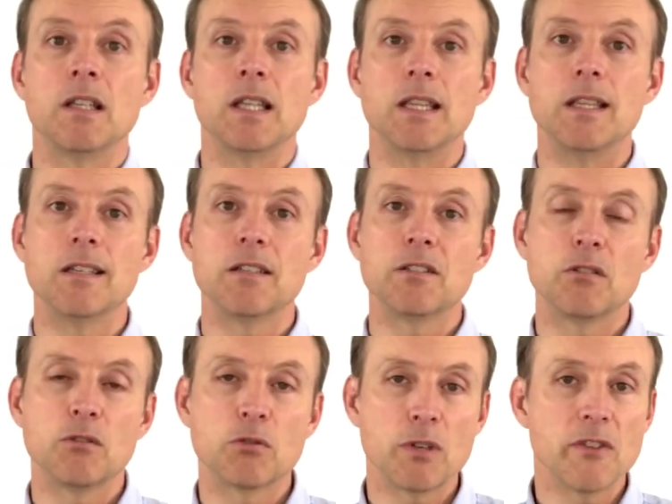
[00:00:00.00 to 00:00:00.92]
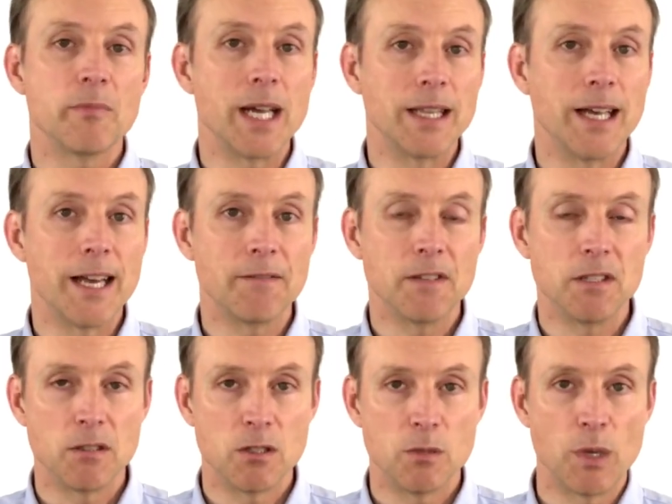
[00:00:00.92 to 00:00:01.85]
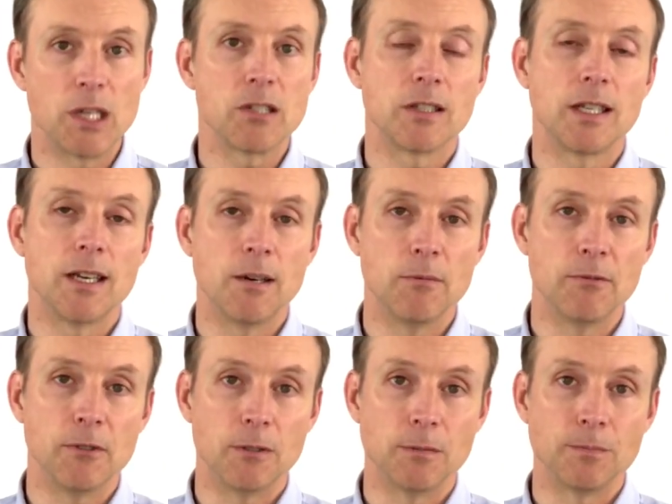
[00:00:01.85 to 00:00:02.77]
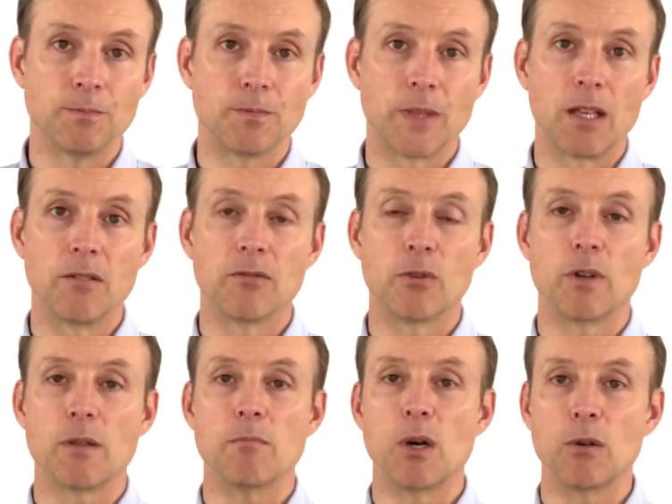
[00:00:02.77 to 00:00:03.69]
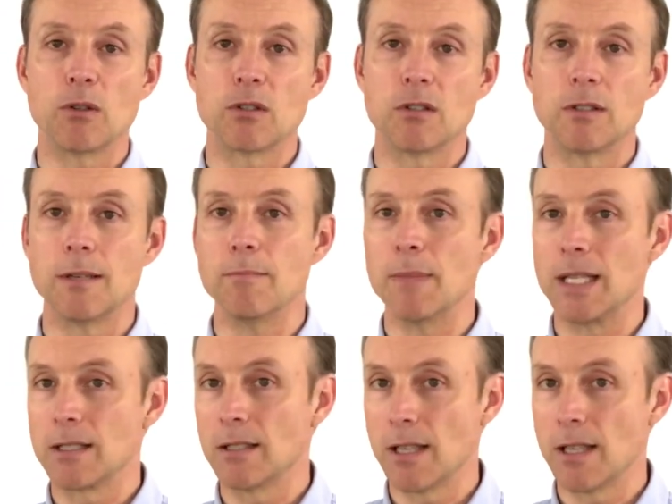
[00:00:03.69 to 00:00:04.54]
This Tree of My Life is especially helpful for emotional and mental